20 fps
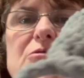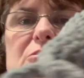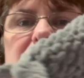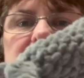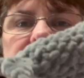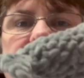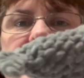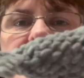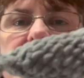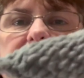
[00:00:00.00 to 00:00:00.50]
will
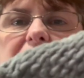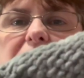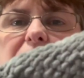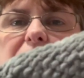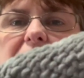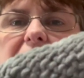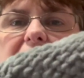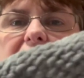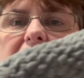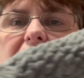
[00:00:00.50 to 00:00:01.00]
be to
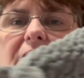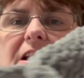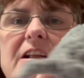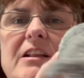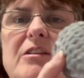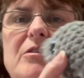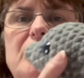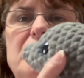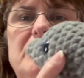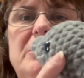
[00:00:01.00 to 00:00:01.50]
be
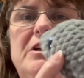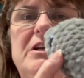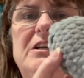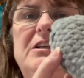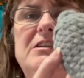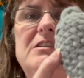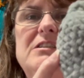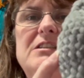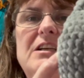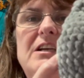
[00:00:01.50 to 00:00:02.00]
adding the
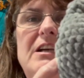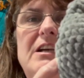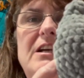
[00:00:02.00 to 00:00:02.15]
wings